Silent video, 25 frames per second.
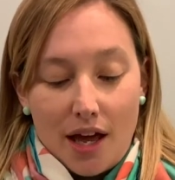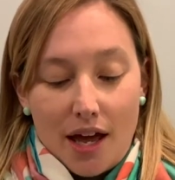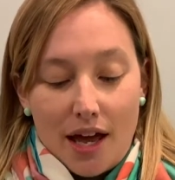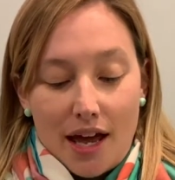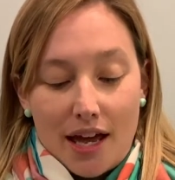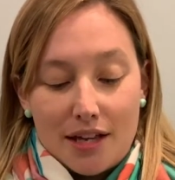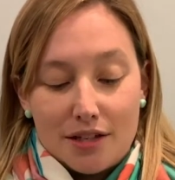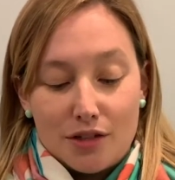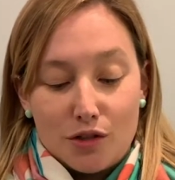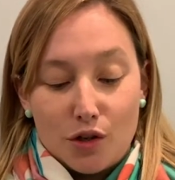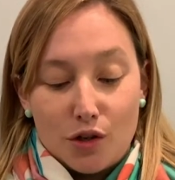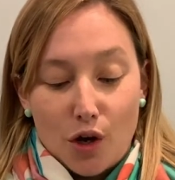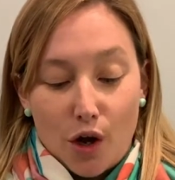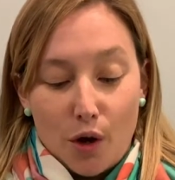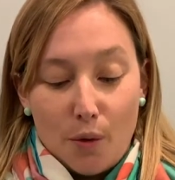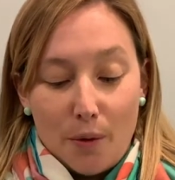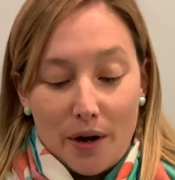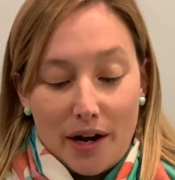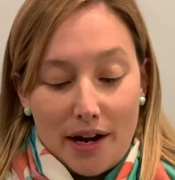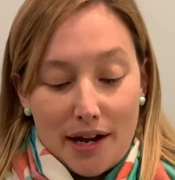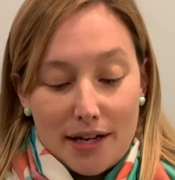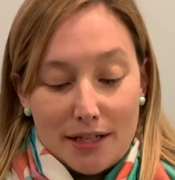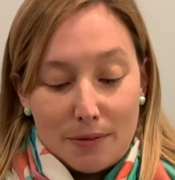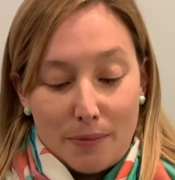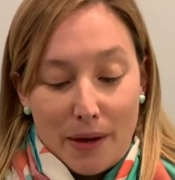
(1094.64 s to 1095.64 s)
As no
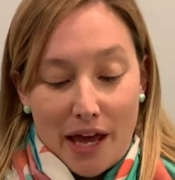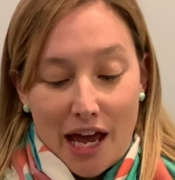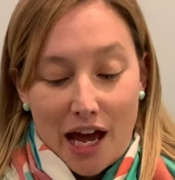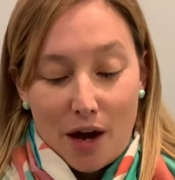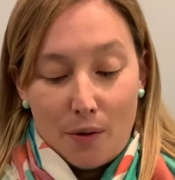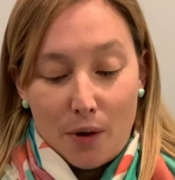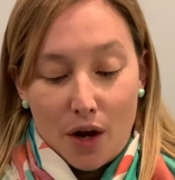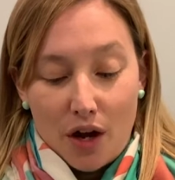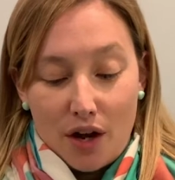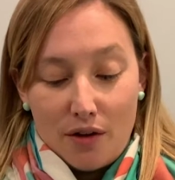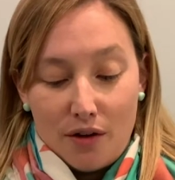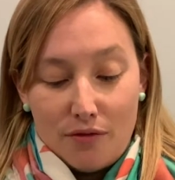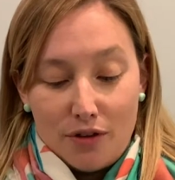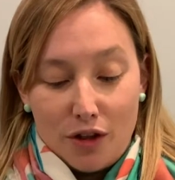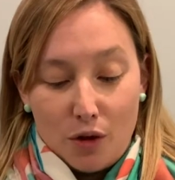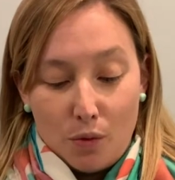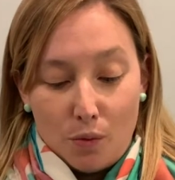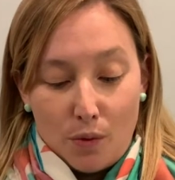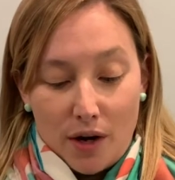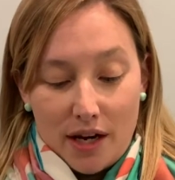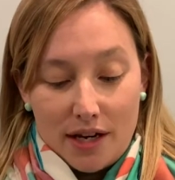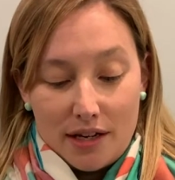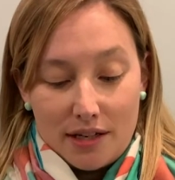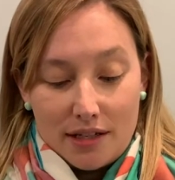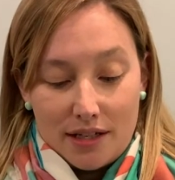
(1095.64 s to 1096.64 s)
one has power over the
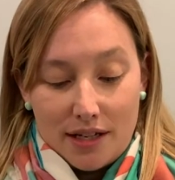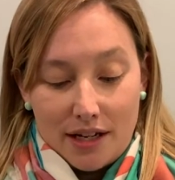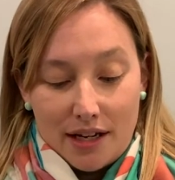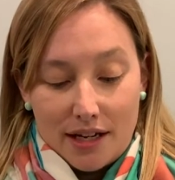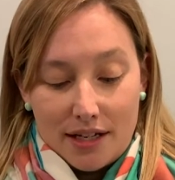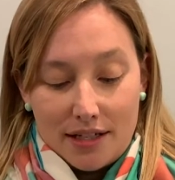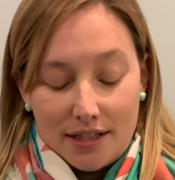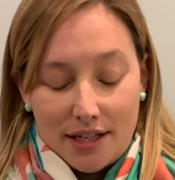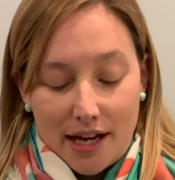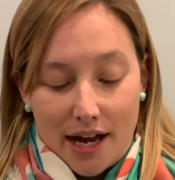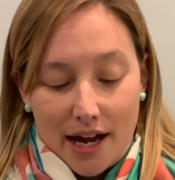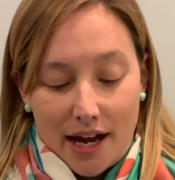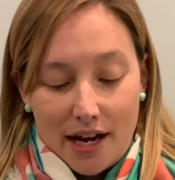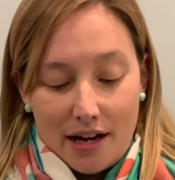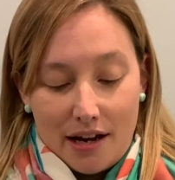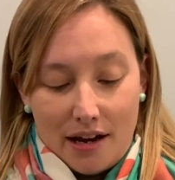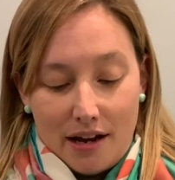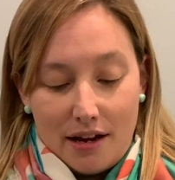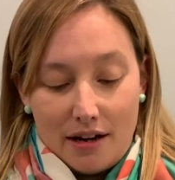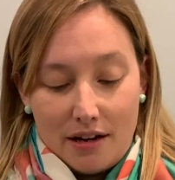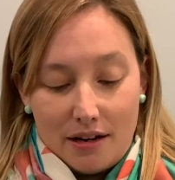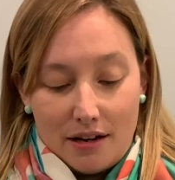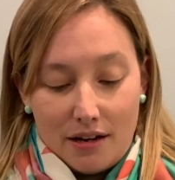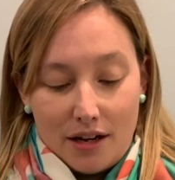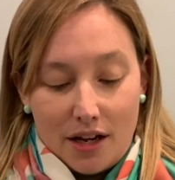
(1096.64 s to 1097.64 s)
wind to contain
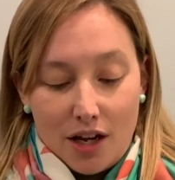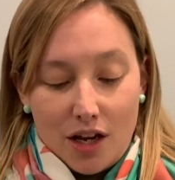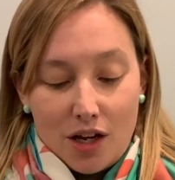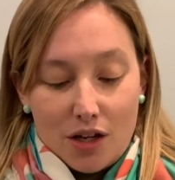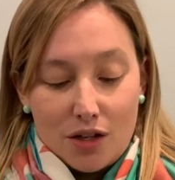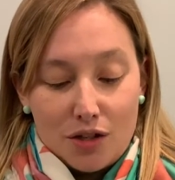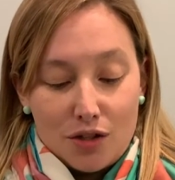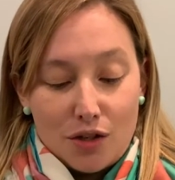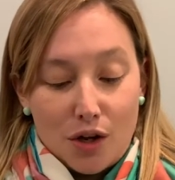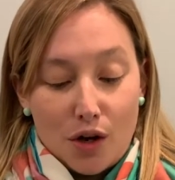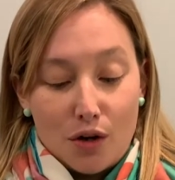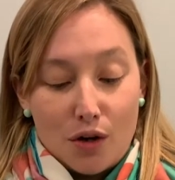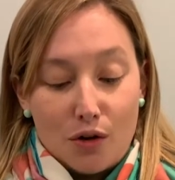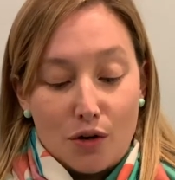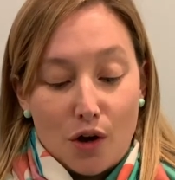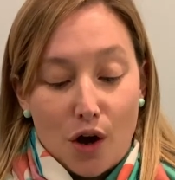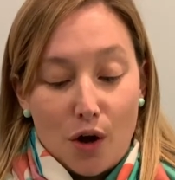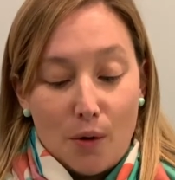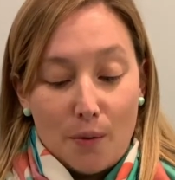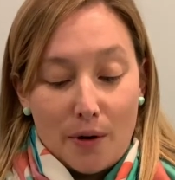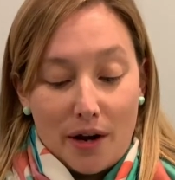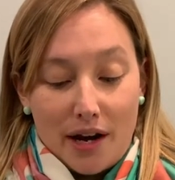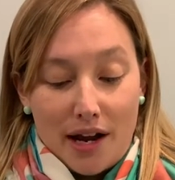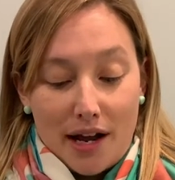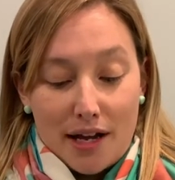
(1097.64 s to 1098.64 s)
it, so no
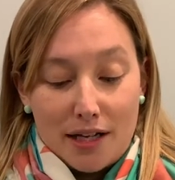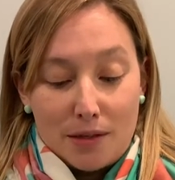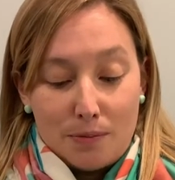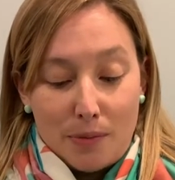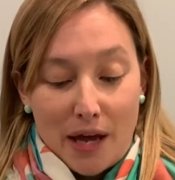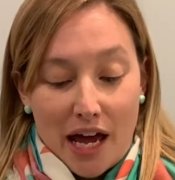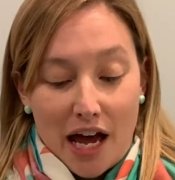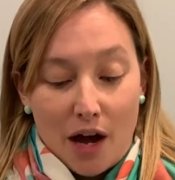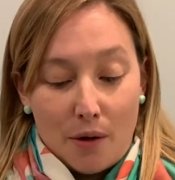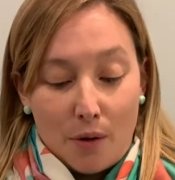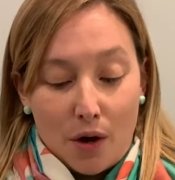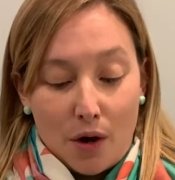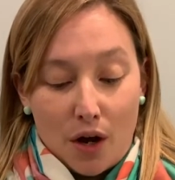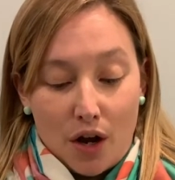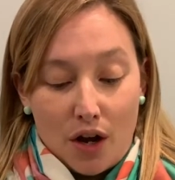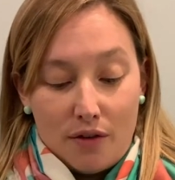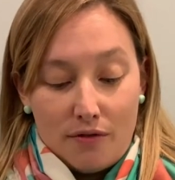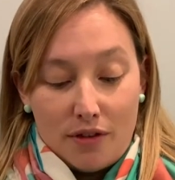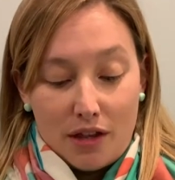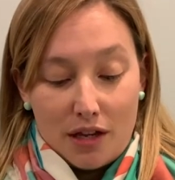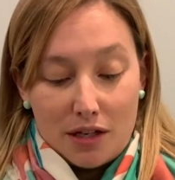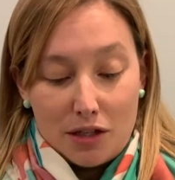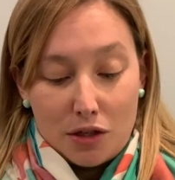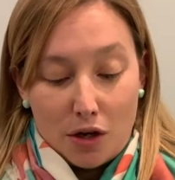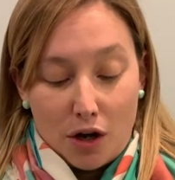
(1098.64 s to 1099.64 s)
one has power over
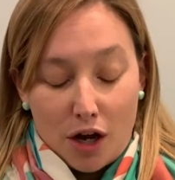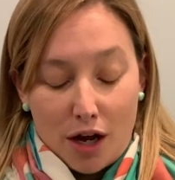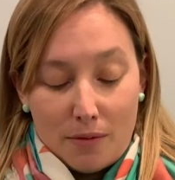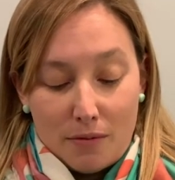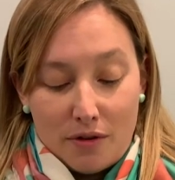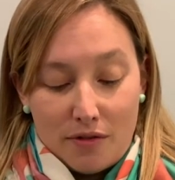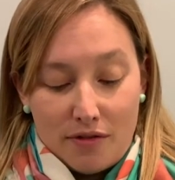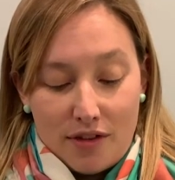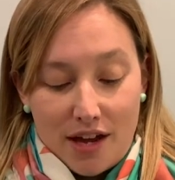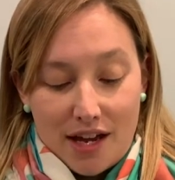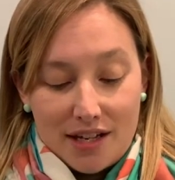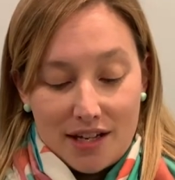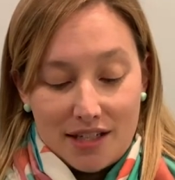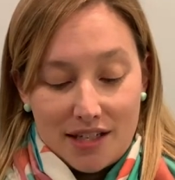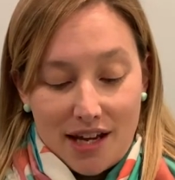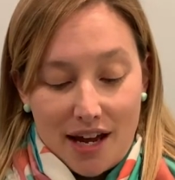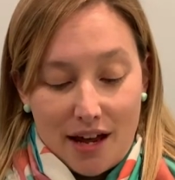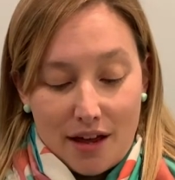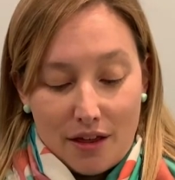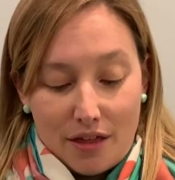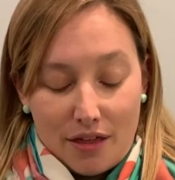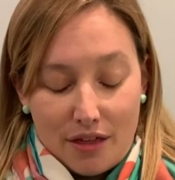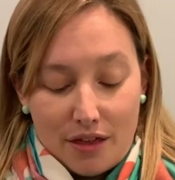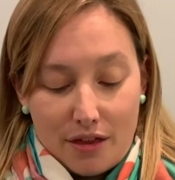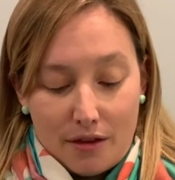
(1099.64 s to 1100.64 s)
the time of their
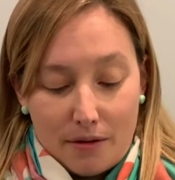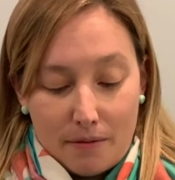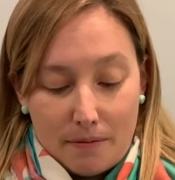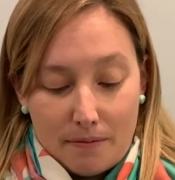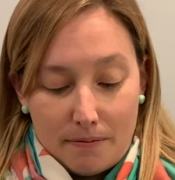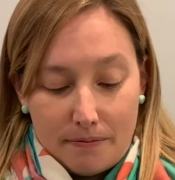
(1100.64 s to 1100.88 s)
death.